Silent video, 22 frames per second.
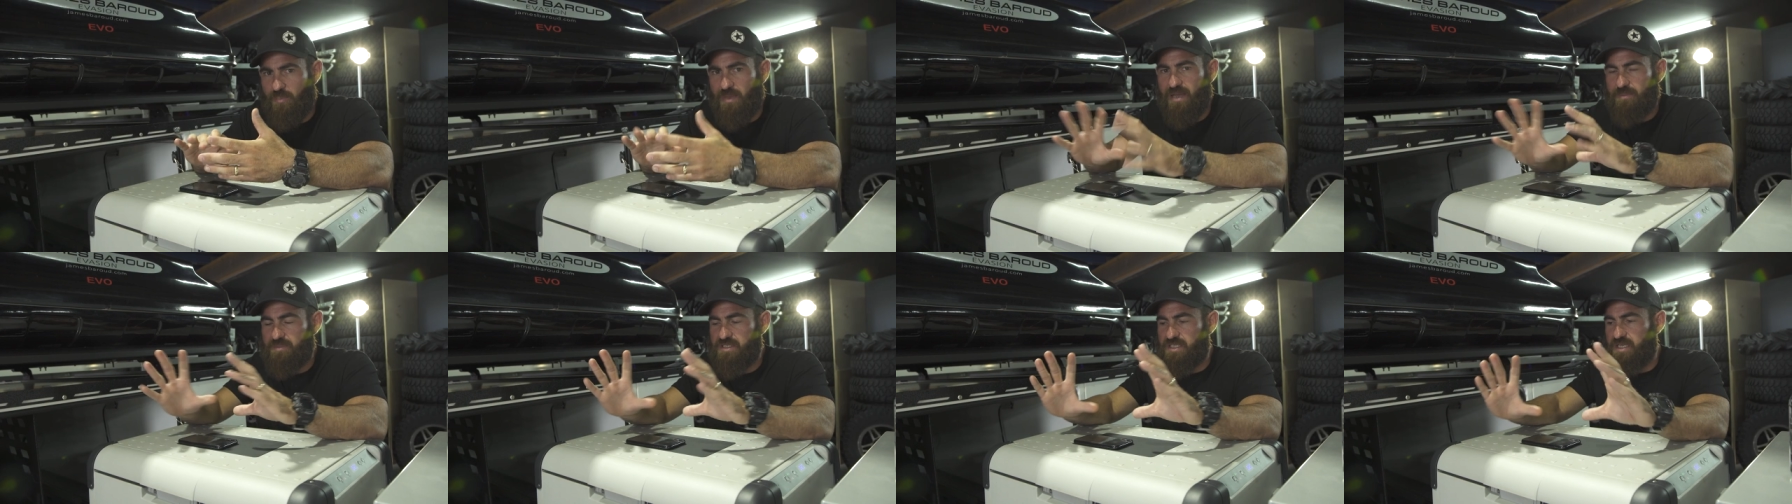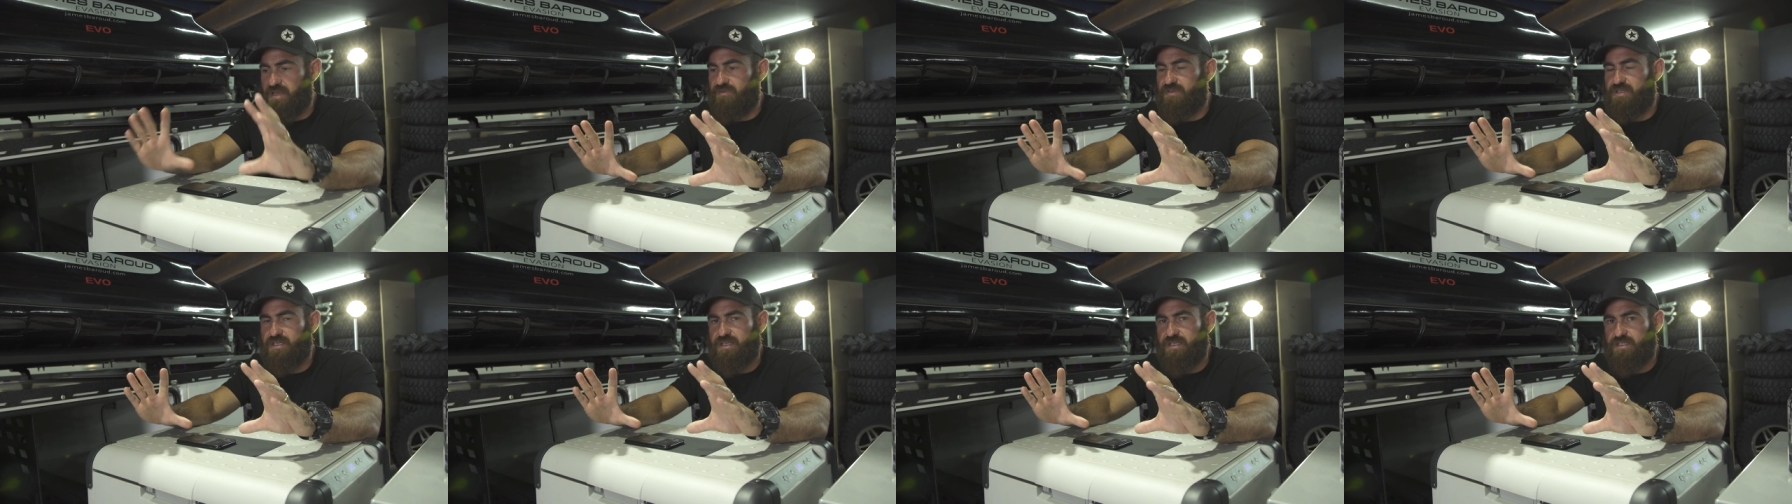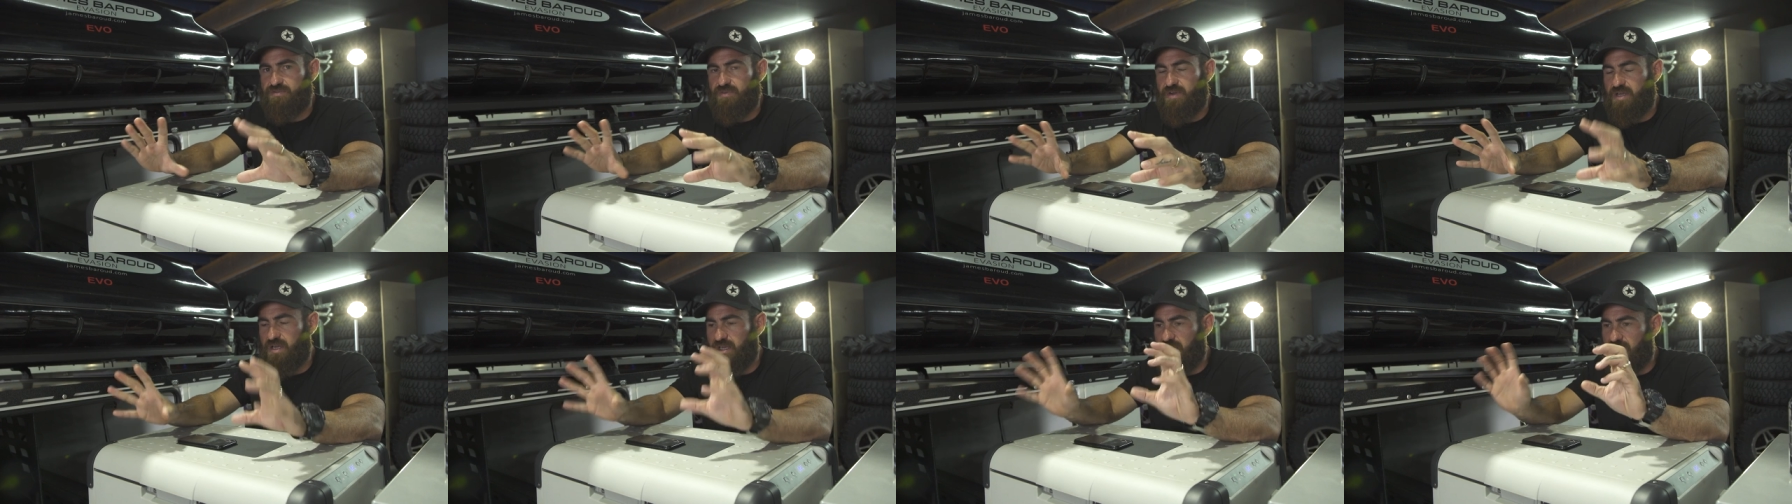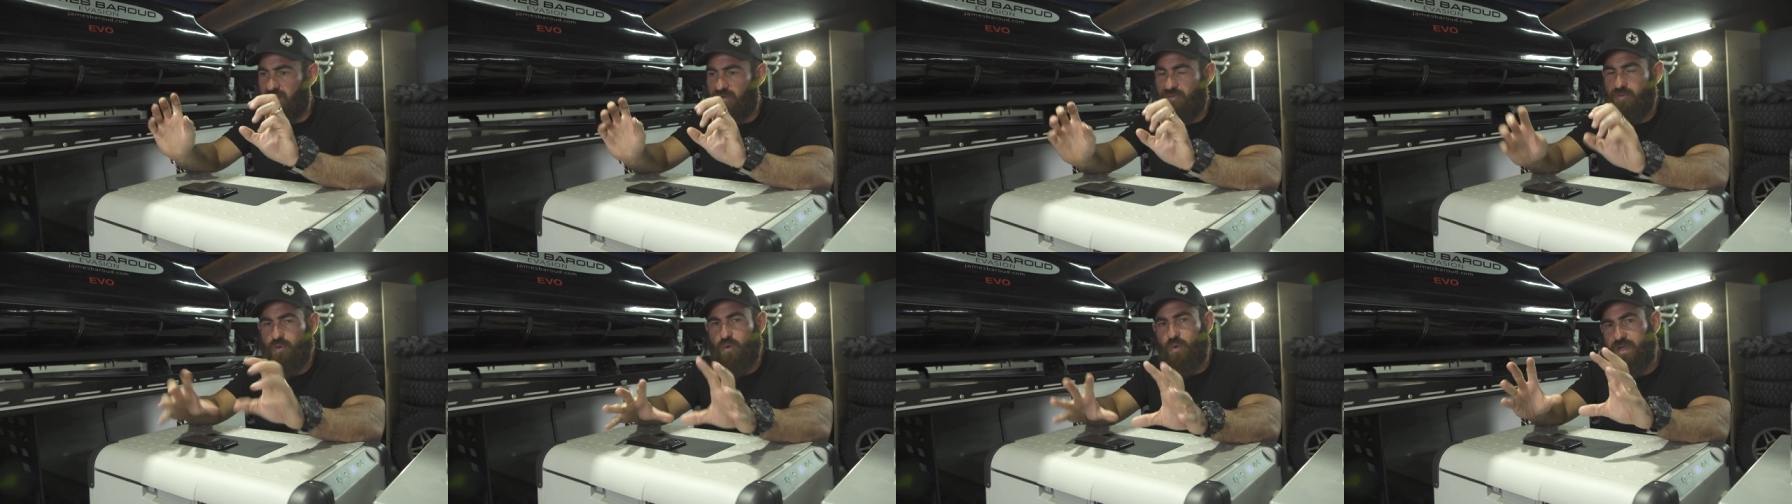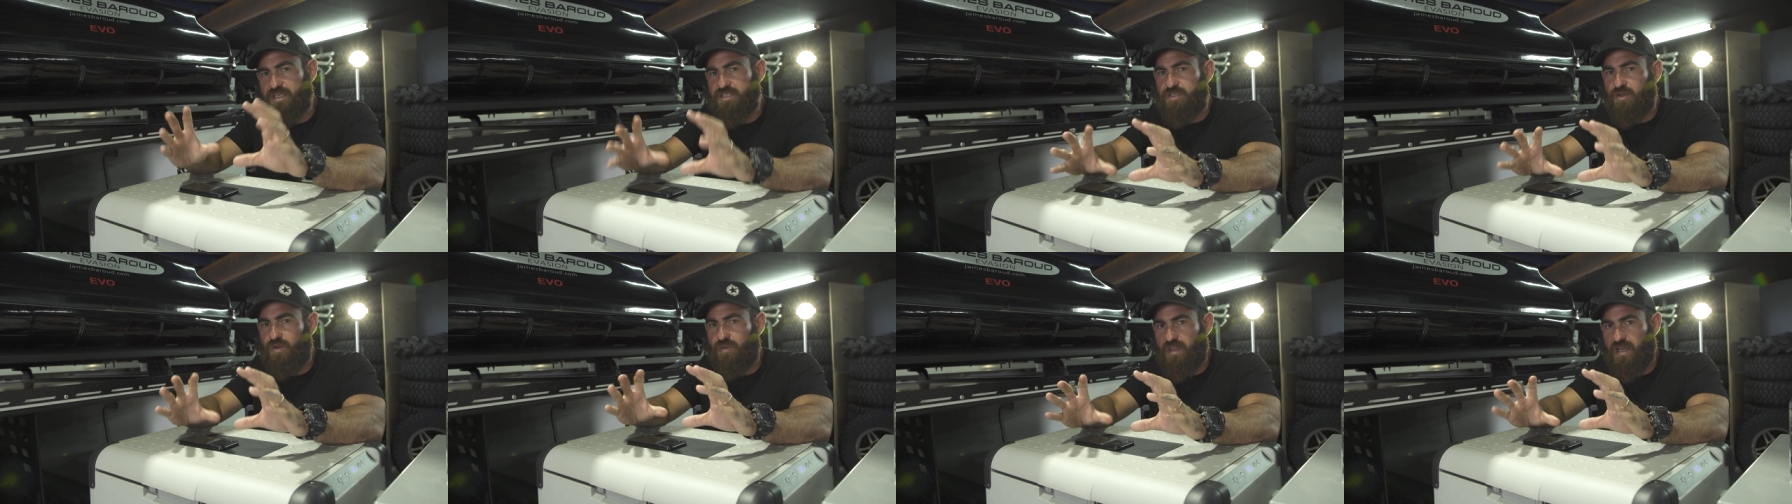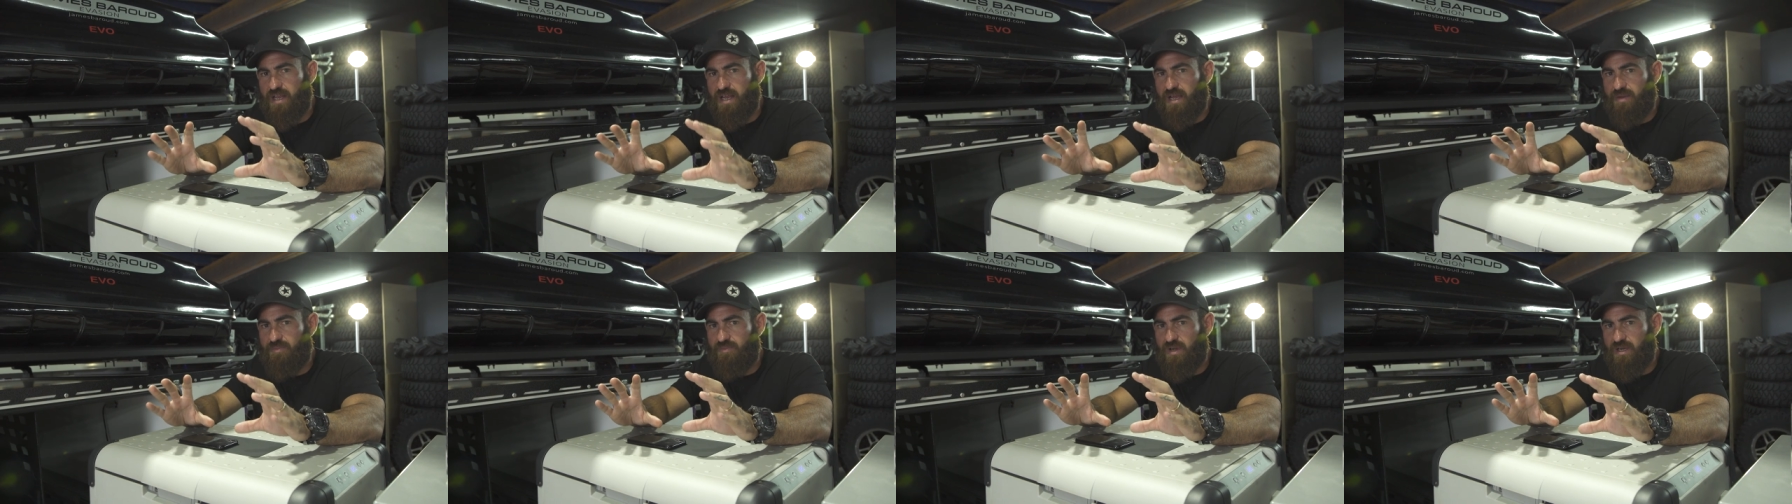maps and everything is running, and I've always got
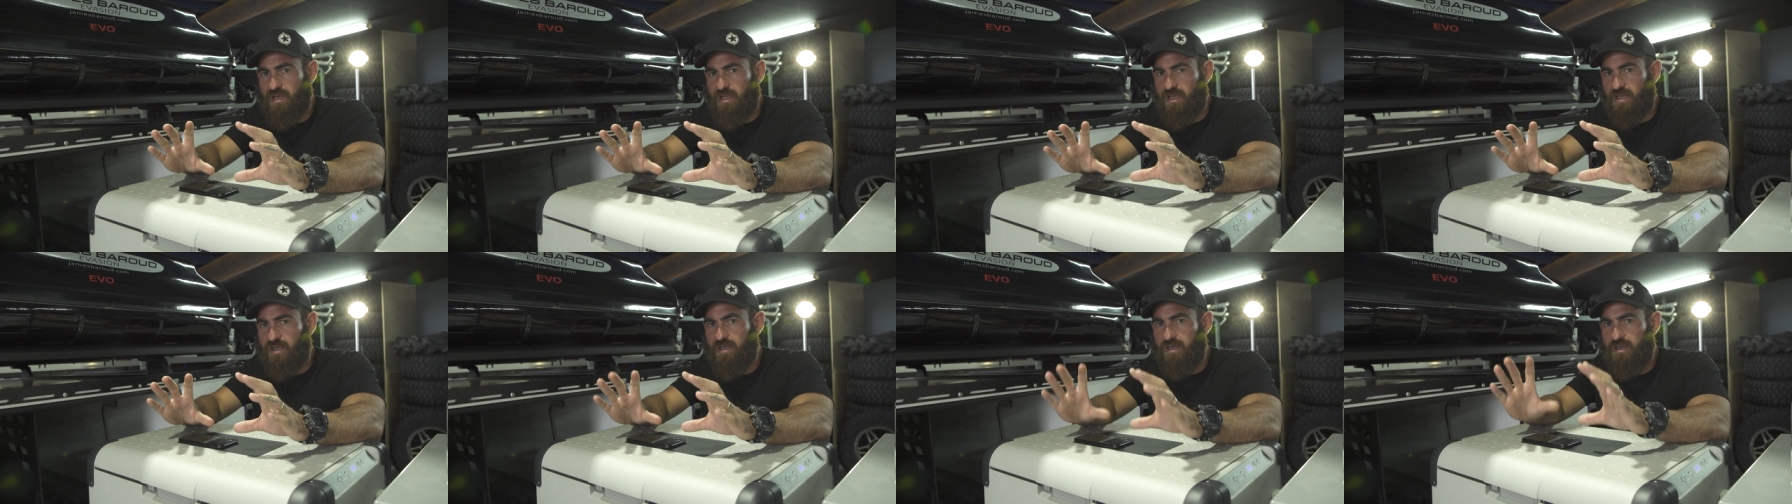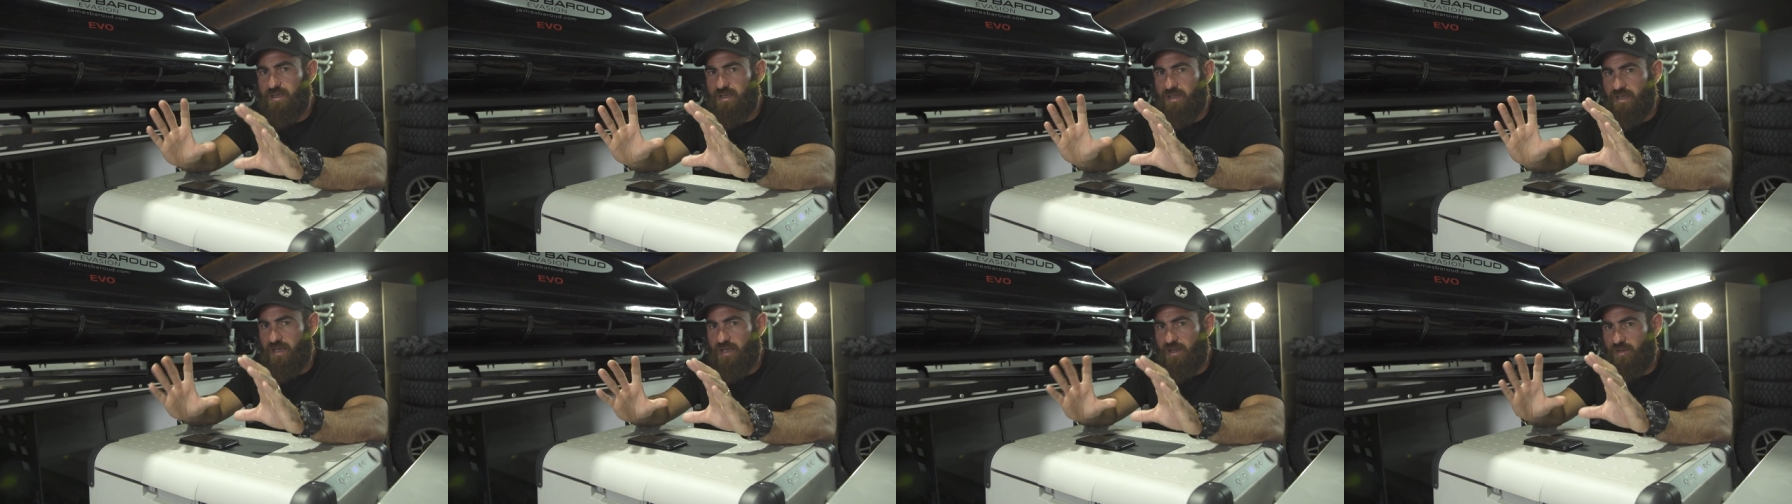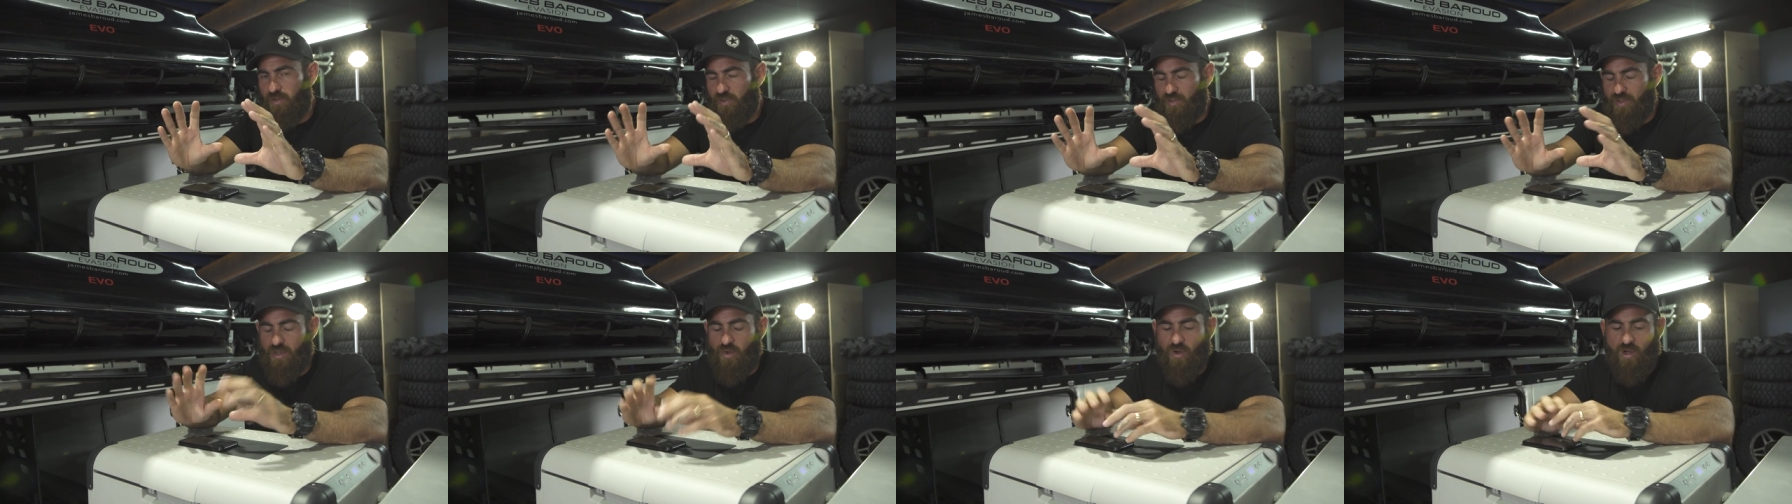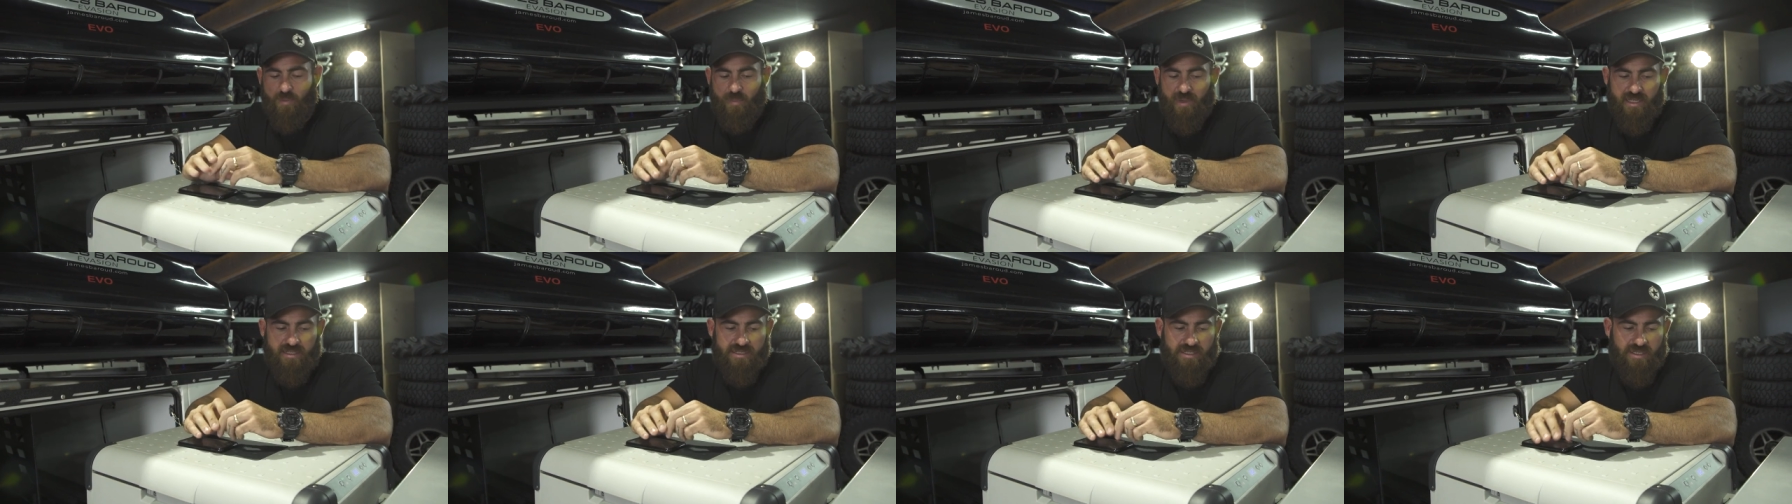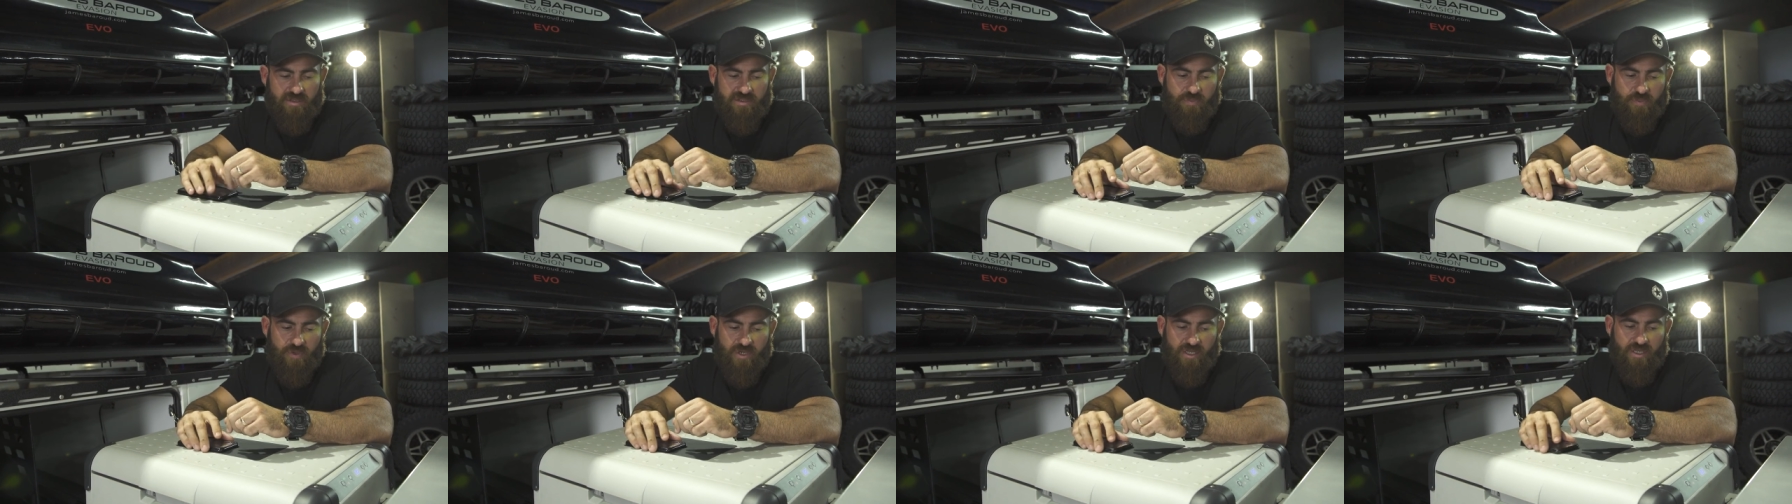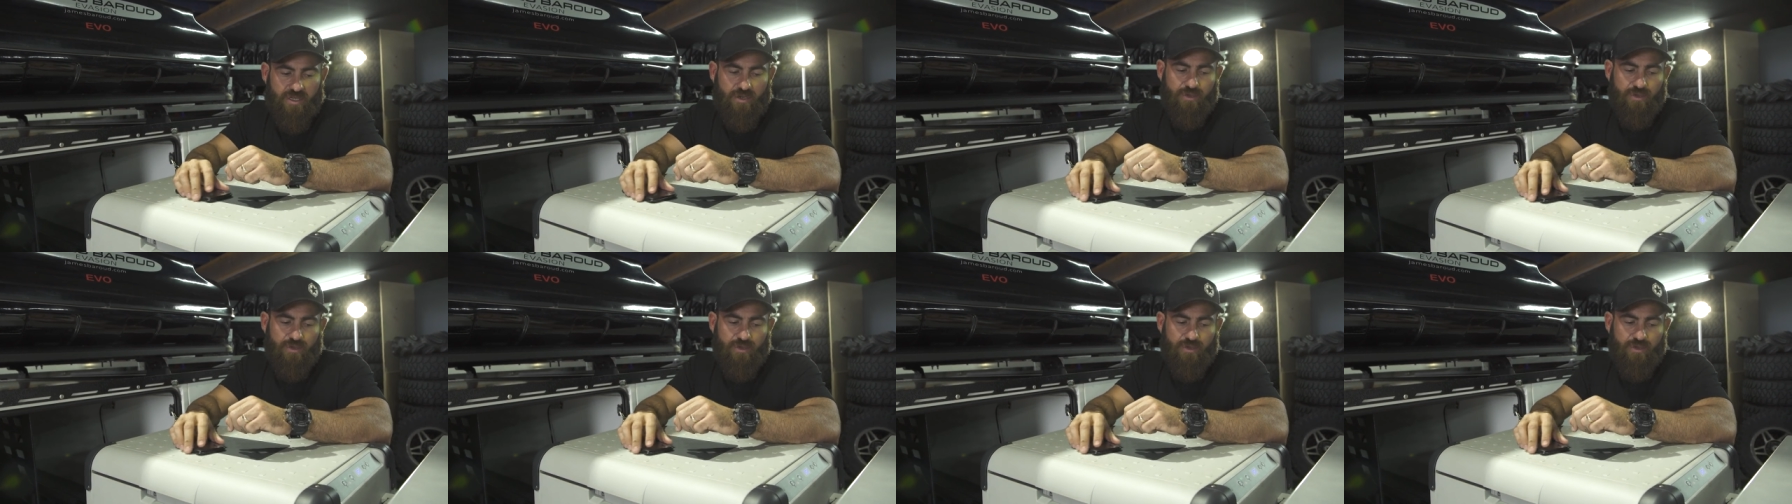that app running uh, on the iPad, so it's pretty